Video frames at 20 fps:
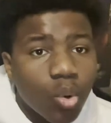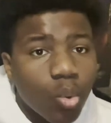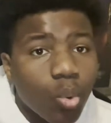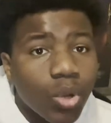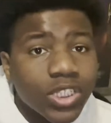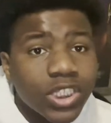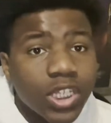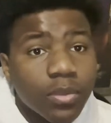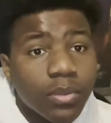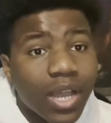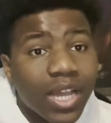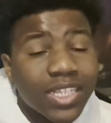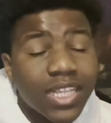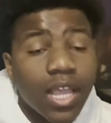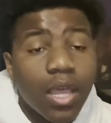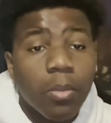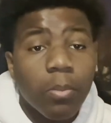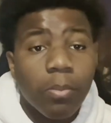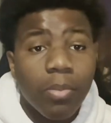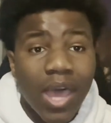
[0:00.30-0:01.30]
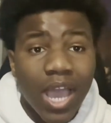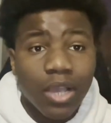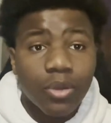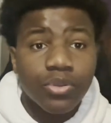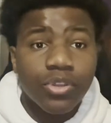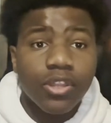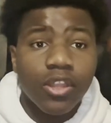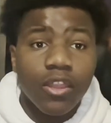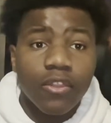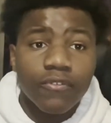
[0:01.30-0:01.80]
What's up, guys? I'm back
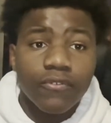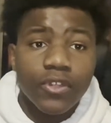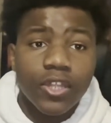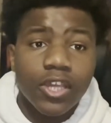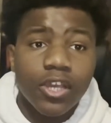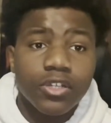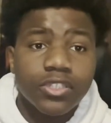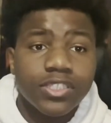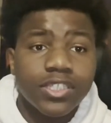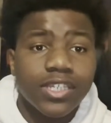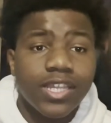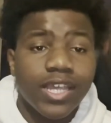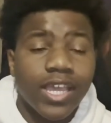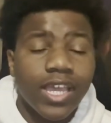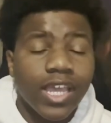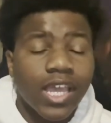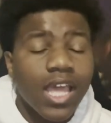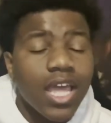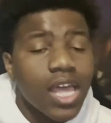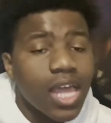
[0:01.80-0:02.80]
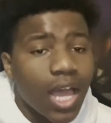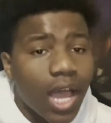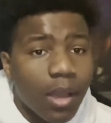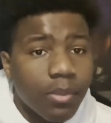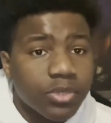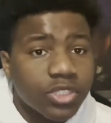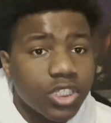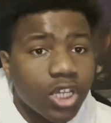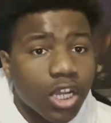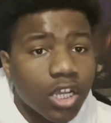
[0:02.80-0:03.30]
with another video. Today,
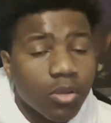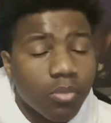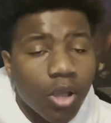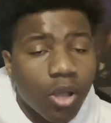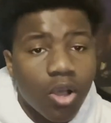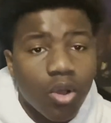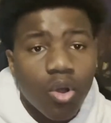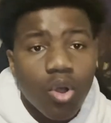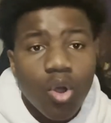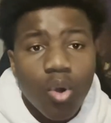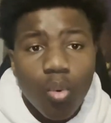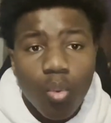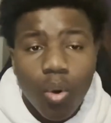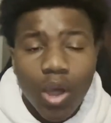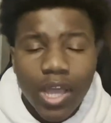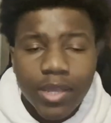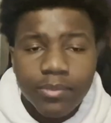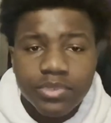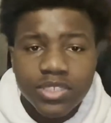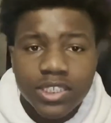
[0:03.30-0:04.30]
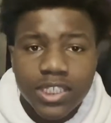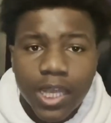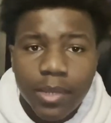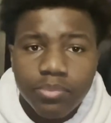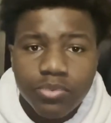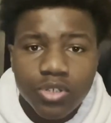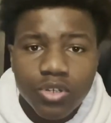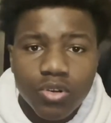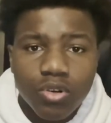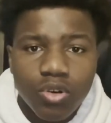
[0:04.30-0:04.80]
I'm going to talk about why I'm
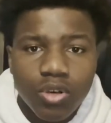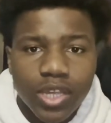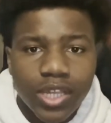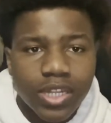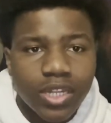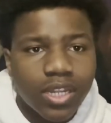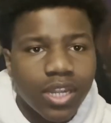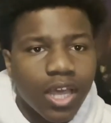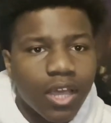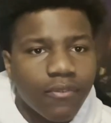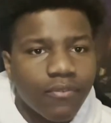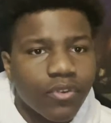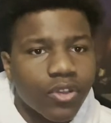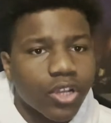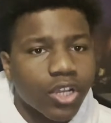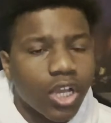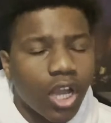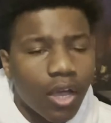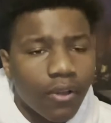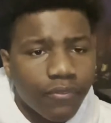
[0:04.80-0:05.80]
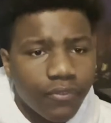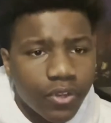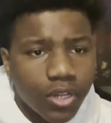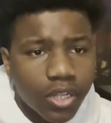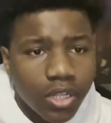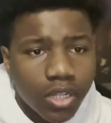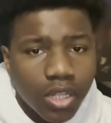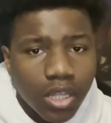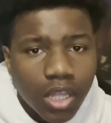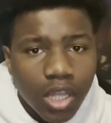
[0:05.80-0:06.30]
skeptical and not very
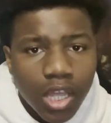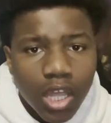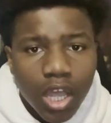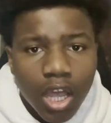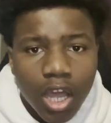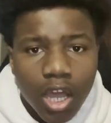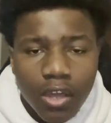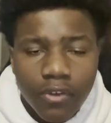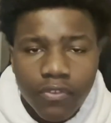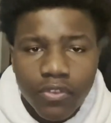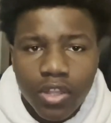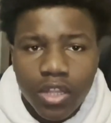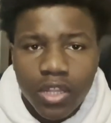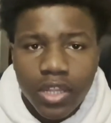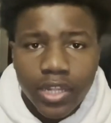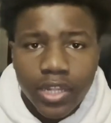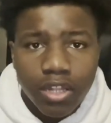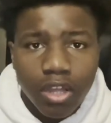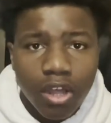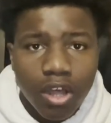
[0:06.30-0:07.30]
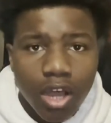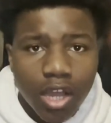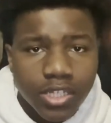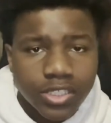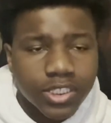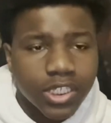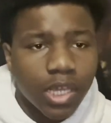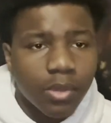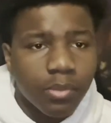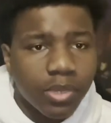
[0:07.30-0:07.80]
confident of the Atlanta
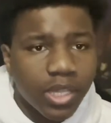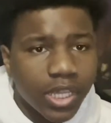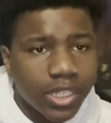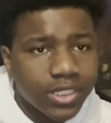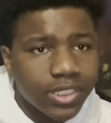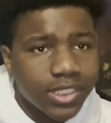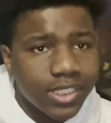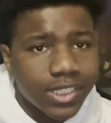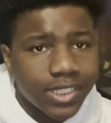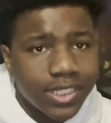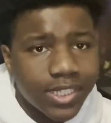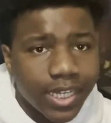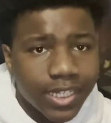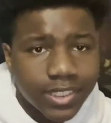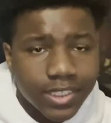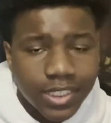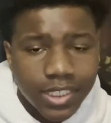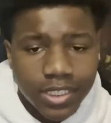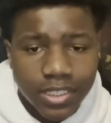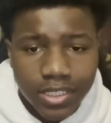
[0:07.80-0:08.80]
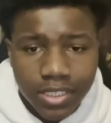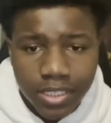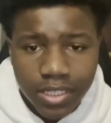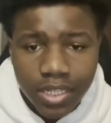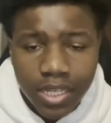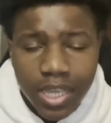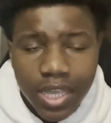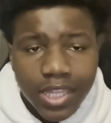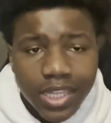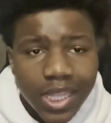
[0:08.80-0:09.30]
Hawks coming into this next season.
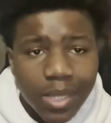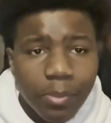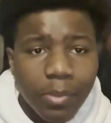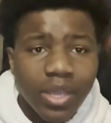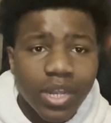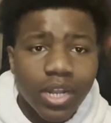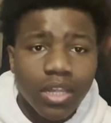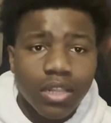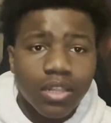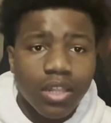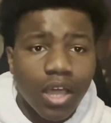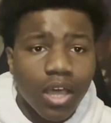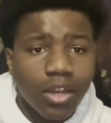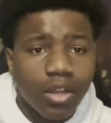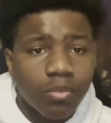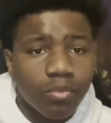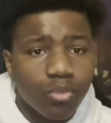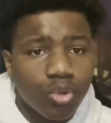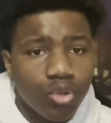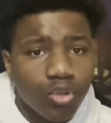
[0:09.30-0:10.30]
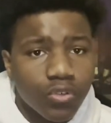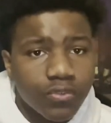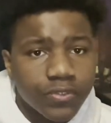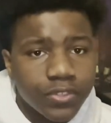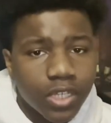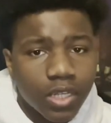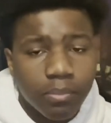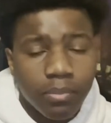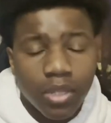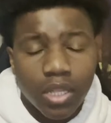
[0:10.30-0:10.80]
They made a lot of moves,
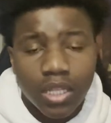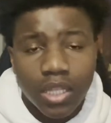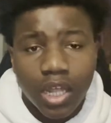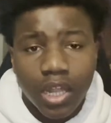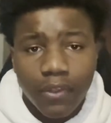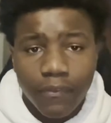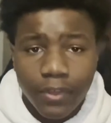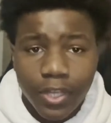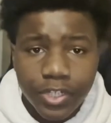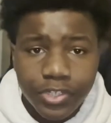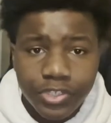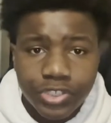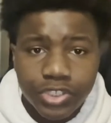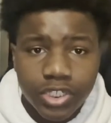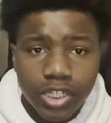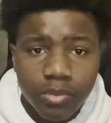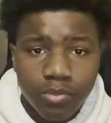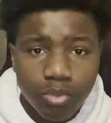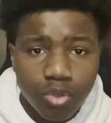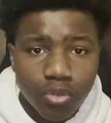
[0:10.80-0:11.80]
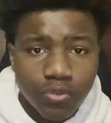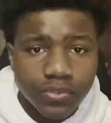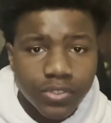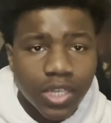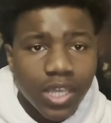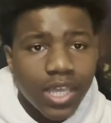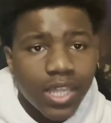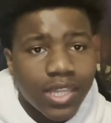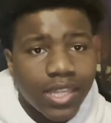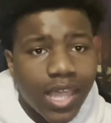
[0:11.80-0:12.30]
a lot of interesting moves
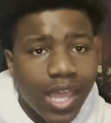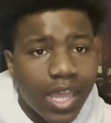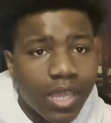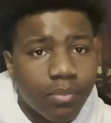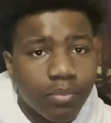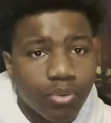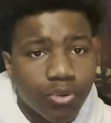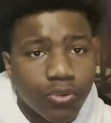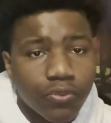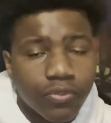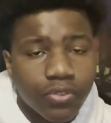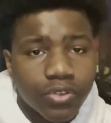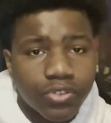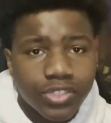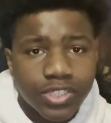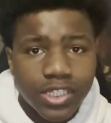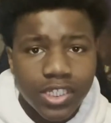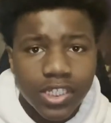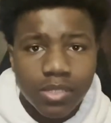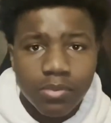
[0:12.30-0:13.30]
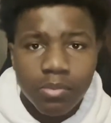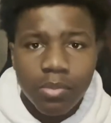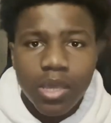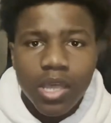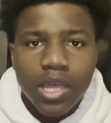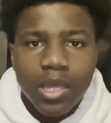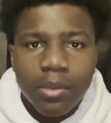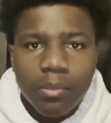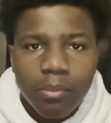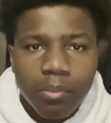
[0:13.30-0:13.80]
that improved their team,
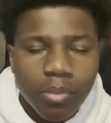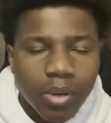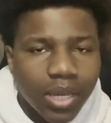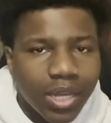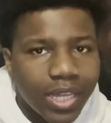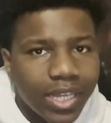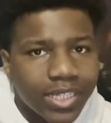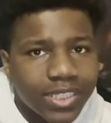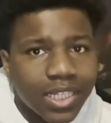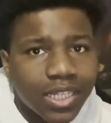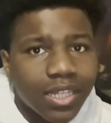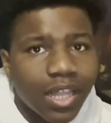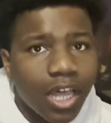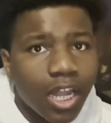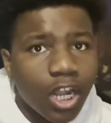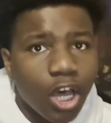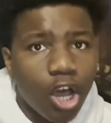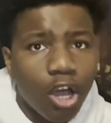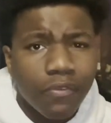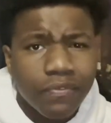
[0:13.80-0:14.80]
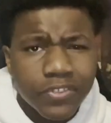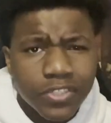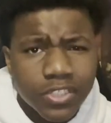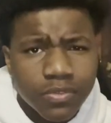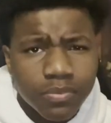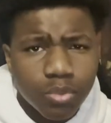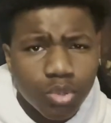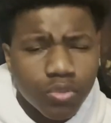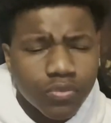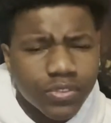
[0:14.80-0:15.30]
but it's a lot of
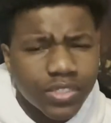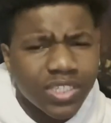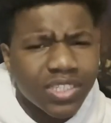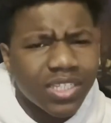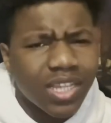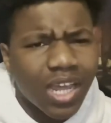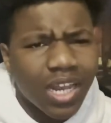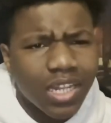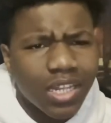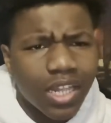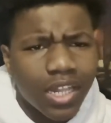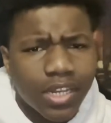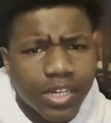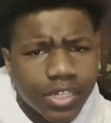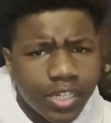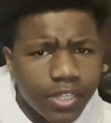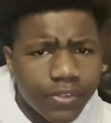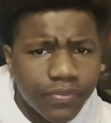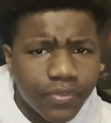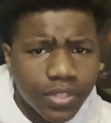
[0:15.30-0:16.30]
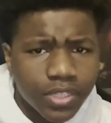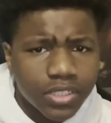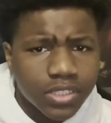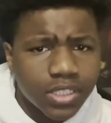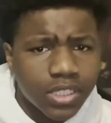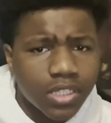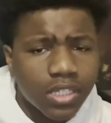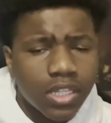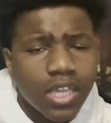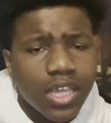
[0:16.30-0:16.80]
offensive moves and not a lot of defense,
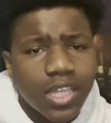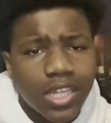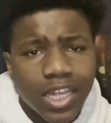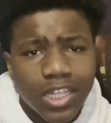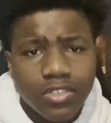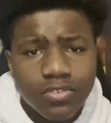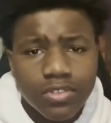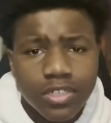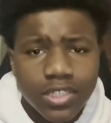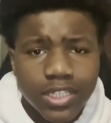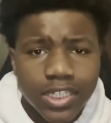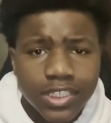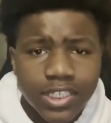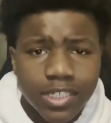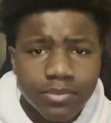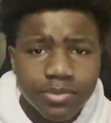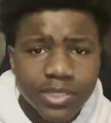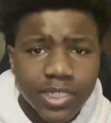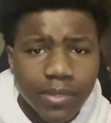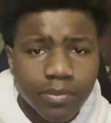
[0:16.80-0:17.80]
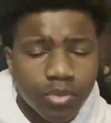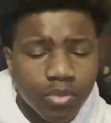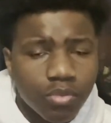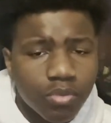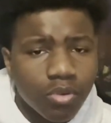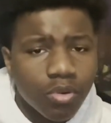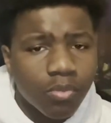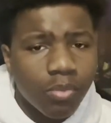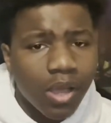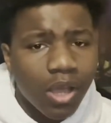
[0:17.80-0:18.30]
and that's one of the things I'm
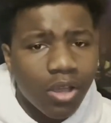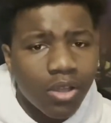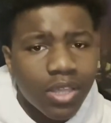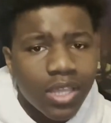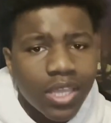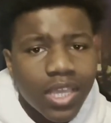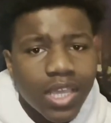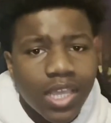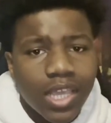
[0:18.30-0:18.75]
skeptical about.